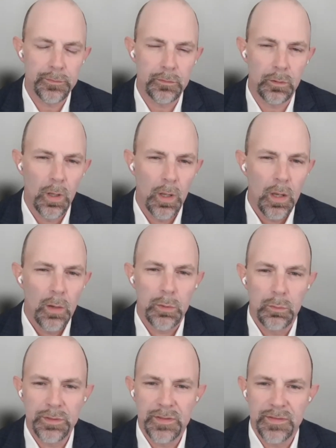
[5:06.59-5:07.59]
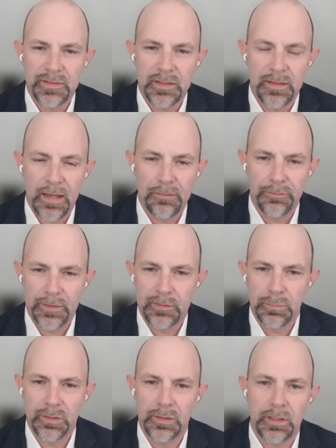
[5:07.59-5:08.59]
So we really see that
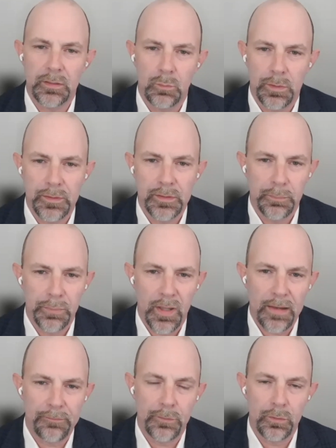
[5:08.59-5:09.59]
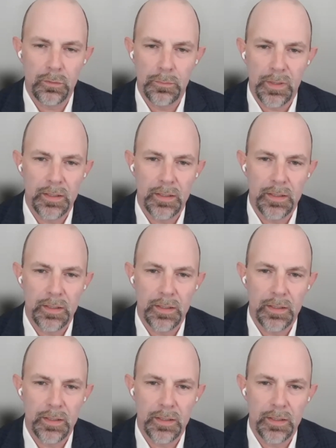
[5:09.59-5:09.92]
visibility within the platform